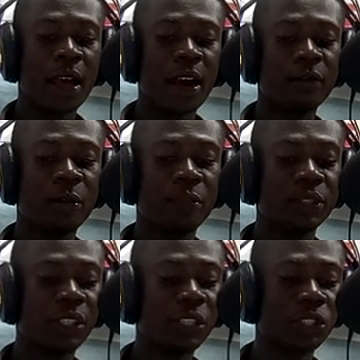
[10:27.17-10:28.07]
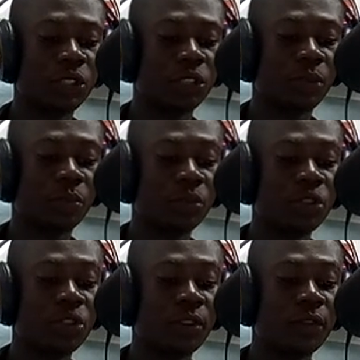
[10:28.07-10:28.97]
have the potential to
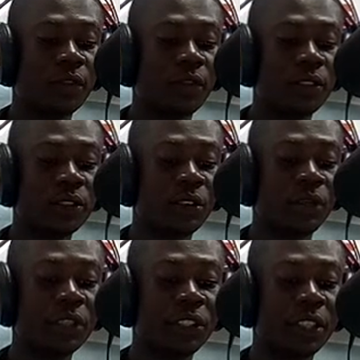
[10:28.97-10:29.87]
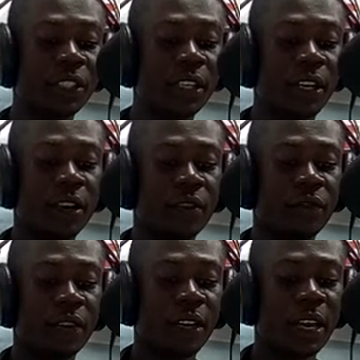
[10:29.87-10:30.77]
produce sufficient
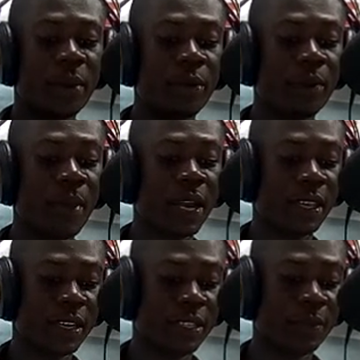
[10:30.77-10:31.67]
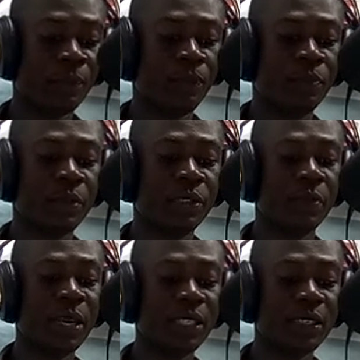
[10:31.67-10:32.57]
for the Liberian market.
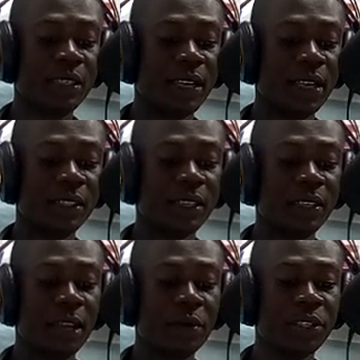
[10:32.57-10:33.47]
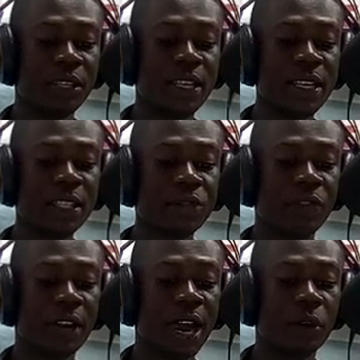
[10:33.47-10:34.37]
Mr. Menti said there is a need
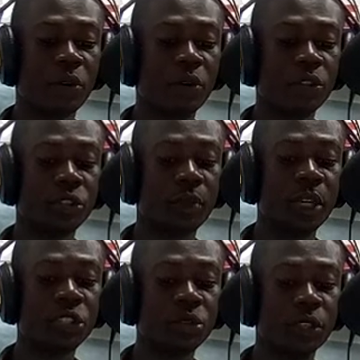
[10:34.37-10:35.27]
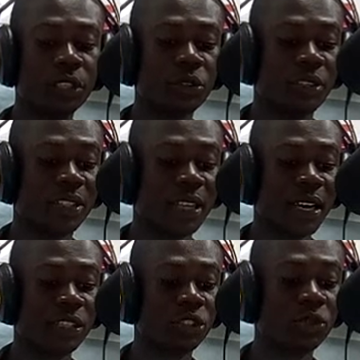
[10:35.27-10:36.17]
for the Agriculture Ministry to
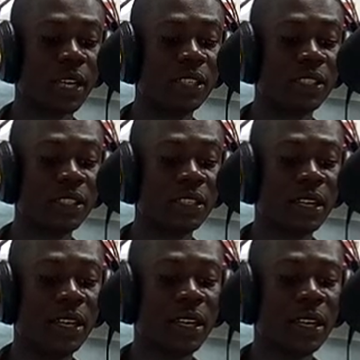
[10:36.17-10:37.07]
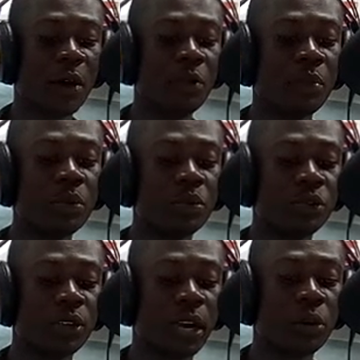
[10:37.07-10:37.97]
design strategies that will
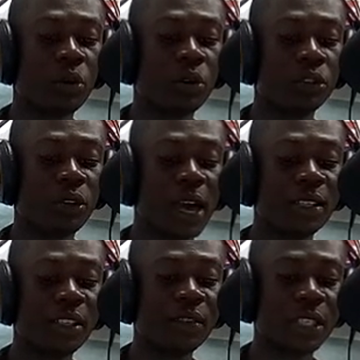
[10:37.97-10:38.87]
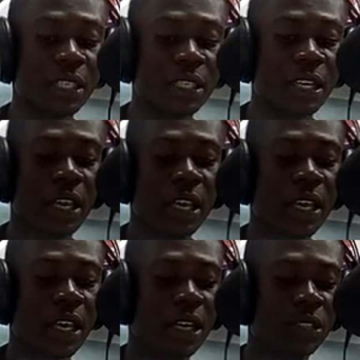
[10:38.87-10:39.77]
boost agricultural activities
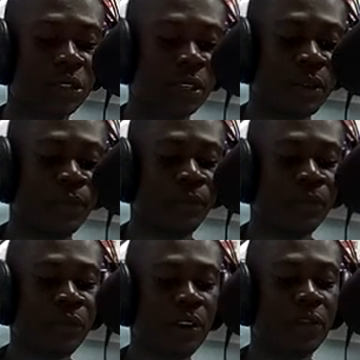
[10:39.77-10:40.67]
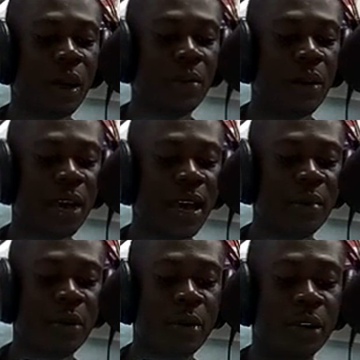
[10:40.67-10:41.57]
in the country. The Fabra
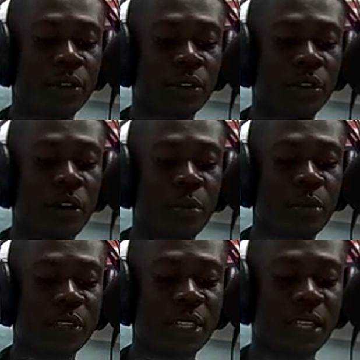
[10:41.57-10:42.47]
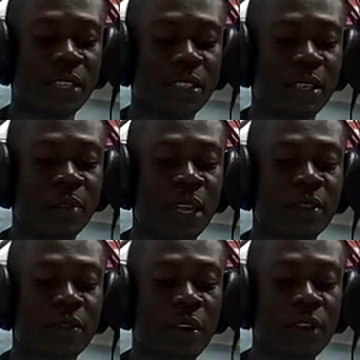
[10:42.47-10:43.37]
Liberia Incorporated is
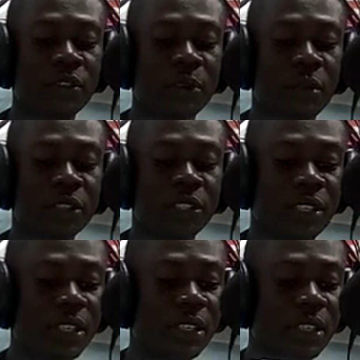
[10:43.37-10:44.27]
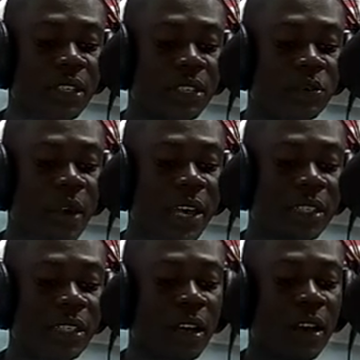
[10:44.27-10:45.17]
deeply involved in purchasing seed
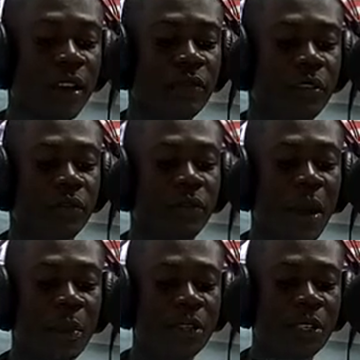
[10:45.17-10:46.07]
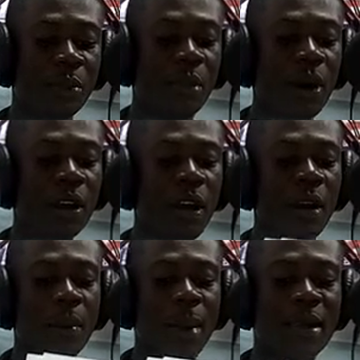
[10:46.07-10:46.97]
rice from farmers in Bong,
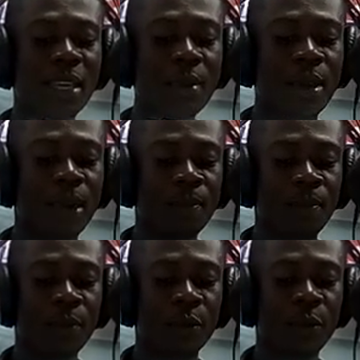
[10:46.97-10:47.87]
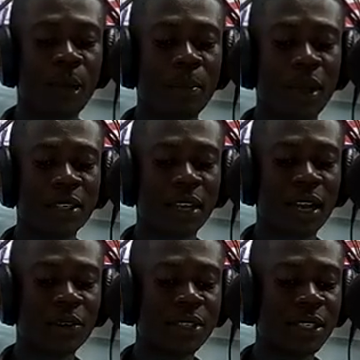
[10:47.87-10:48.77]
Magebe, Grand-Bassa
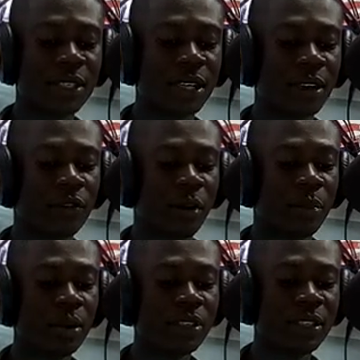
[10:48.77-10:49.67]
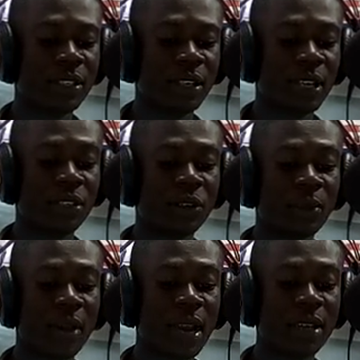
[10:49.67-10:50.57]
counties for processing and
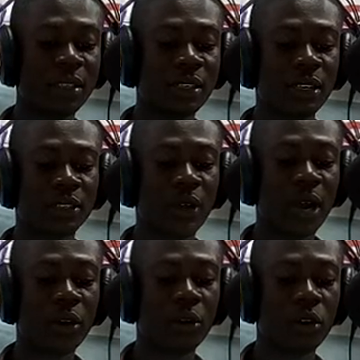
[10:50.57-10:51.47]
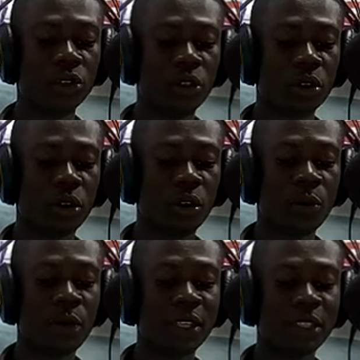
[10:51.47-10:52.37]
supply to
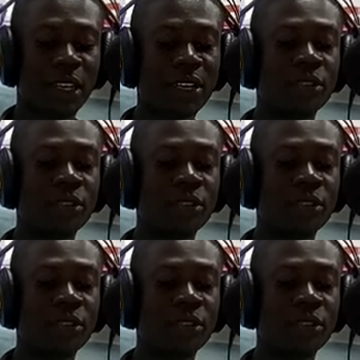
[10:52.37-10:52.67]
agriculture-related